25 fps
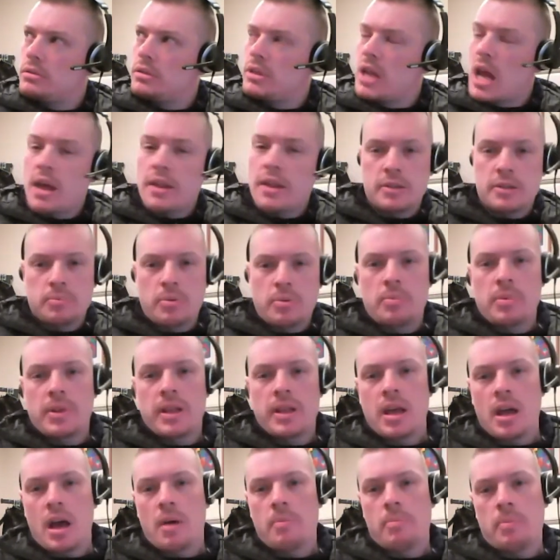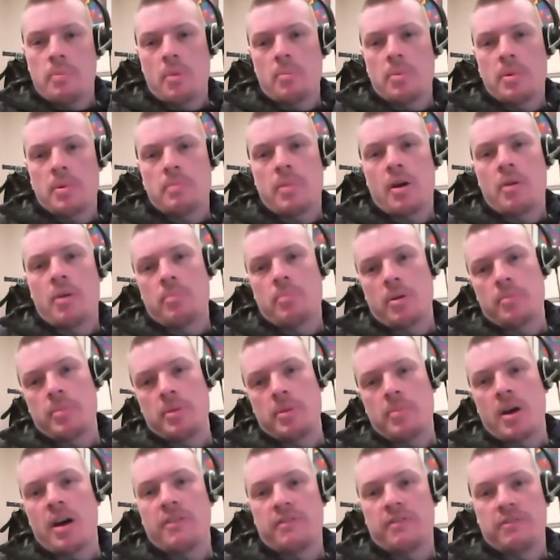that's probably it. I probably
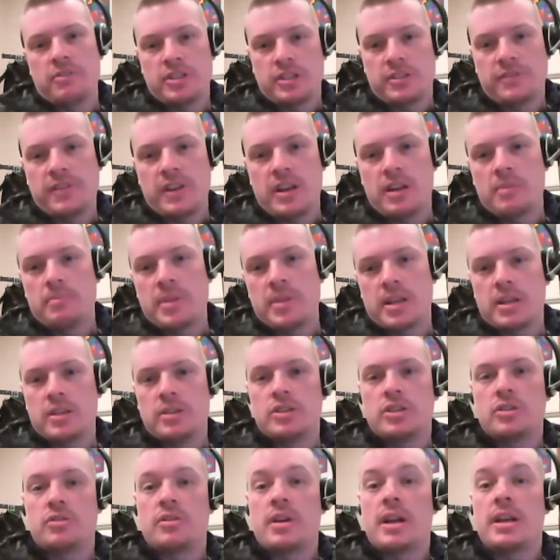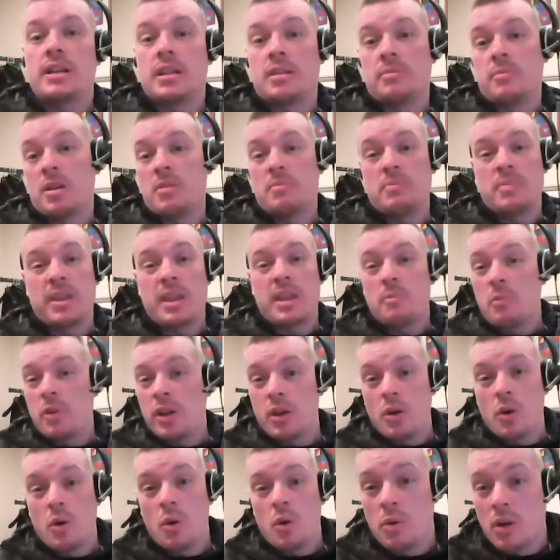apart from just feeling a bit constrained at the moment, but then
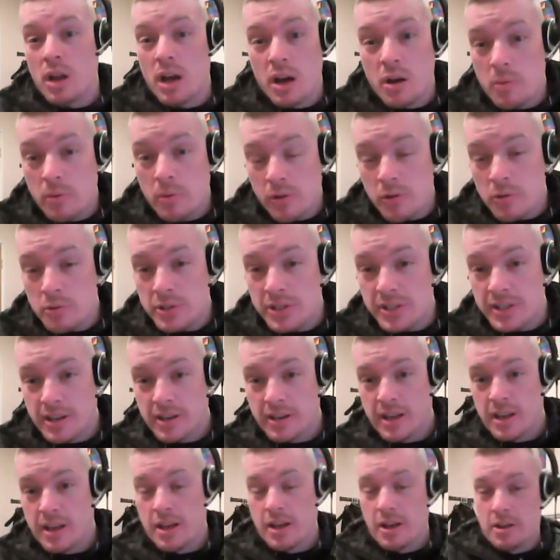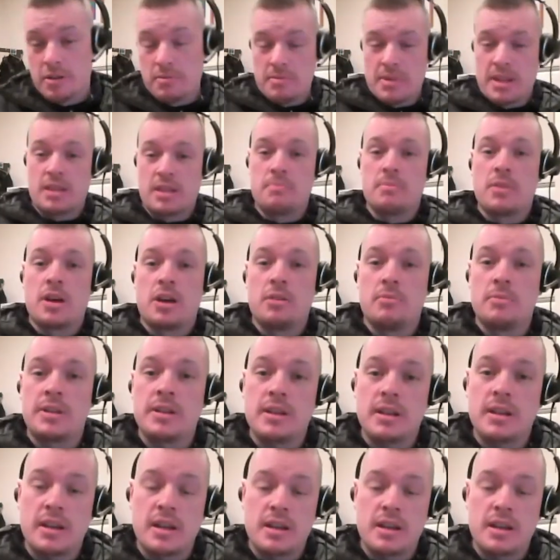we all are. We're all stuck at home at the moment.